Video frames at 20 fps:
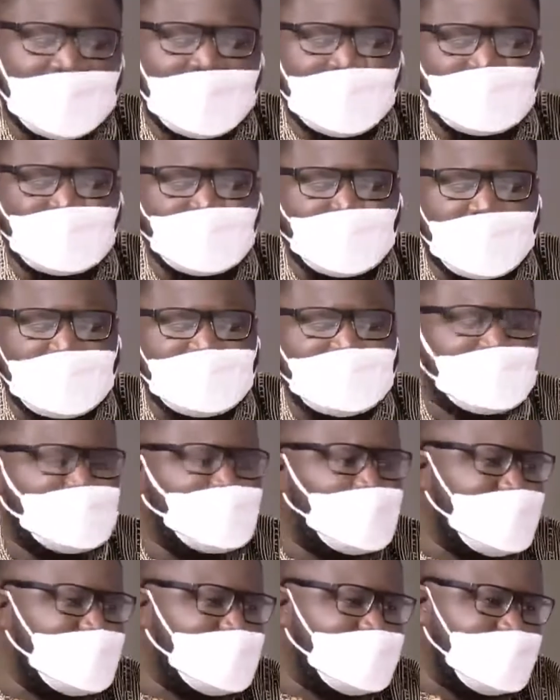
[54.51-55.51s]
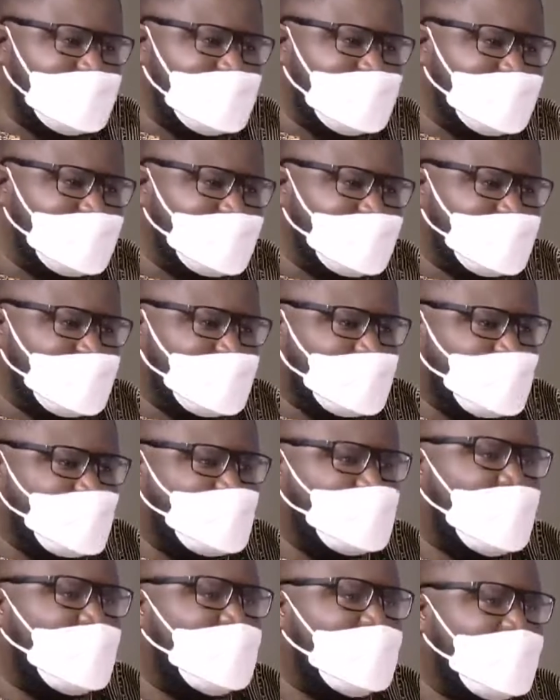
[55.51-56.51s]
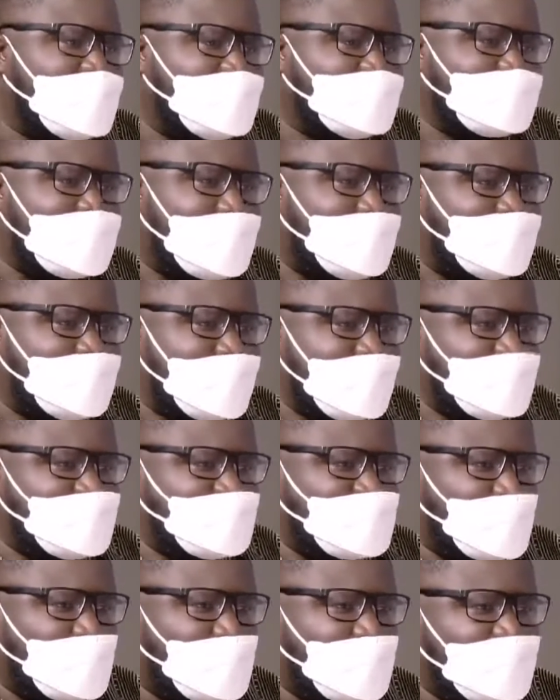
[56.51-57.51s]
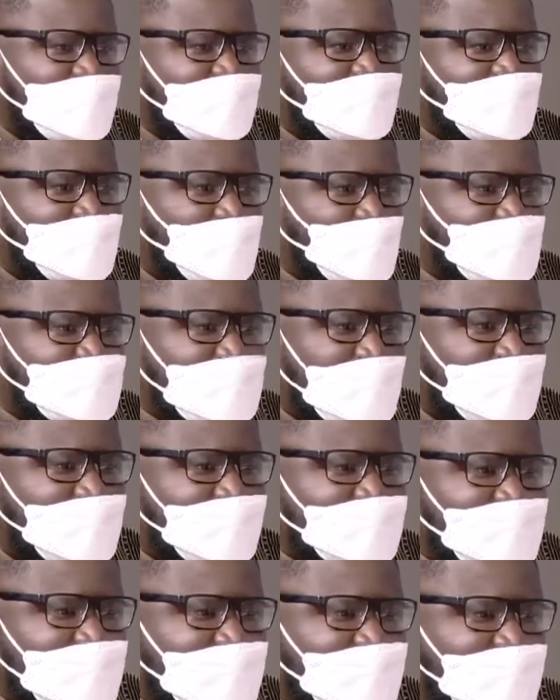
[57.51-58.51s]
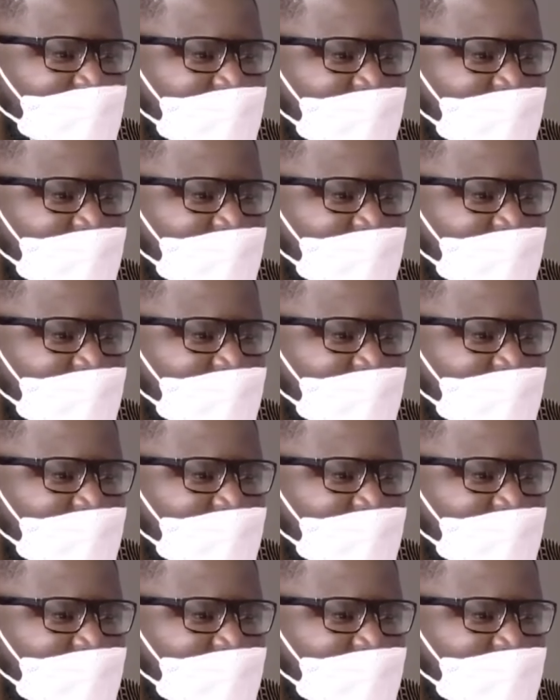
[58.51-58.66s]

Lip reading: In 2020, during his campaign tour in the Volta region,